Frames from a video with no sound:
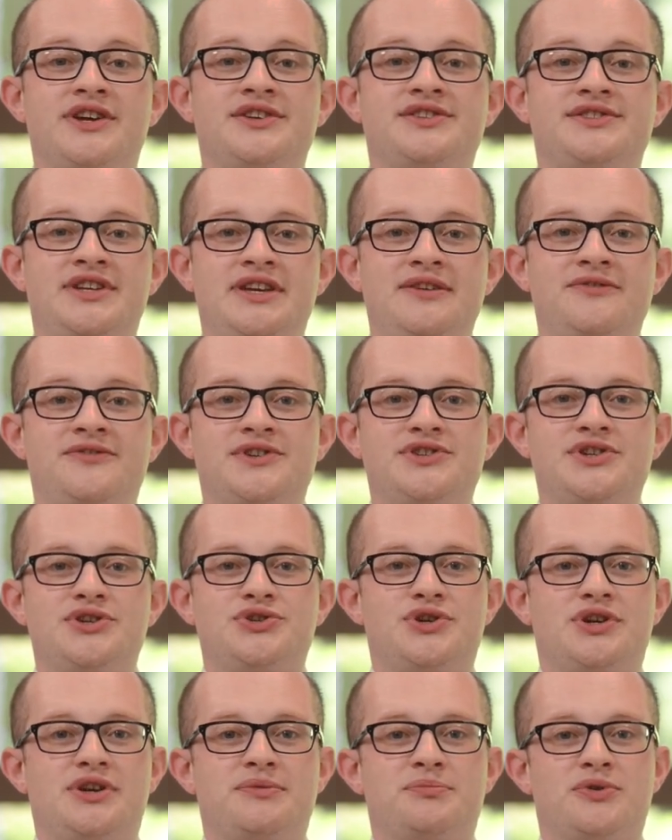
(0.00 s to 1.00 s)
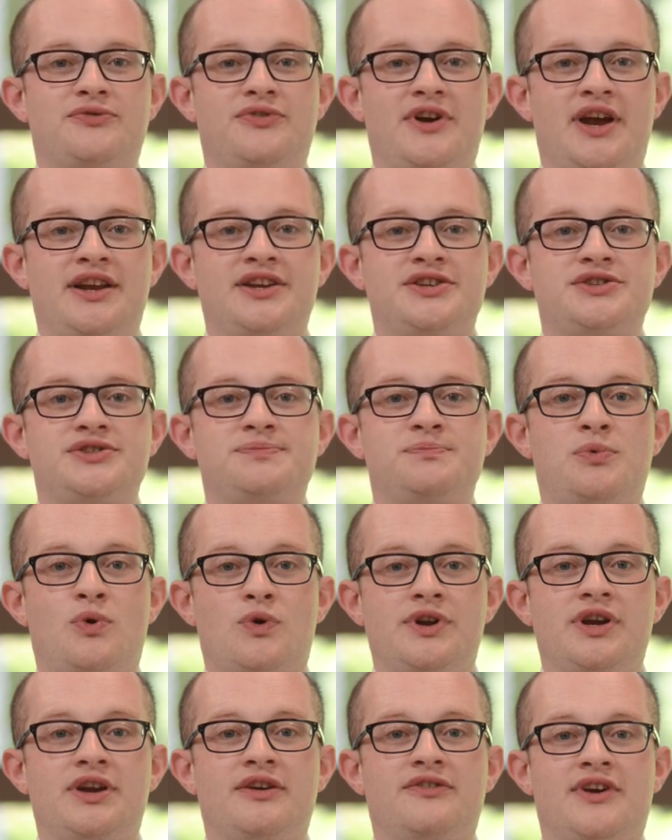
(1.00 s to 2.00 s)
as team physician and providing
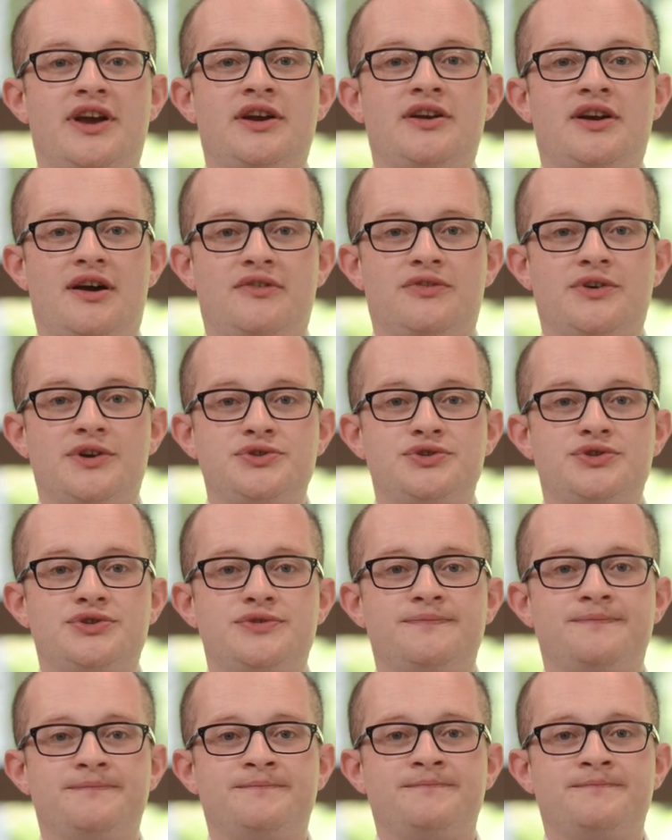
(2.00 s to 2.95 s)
sporting event coverage.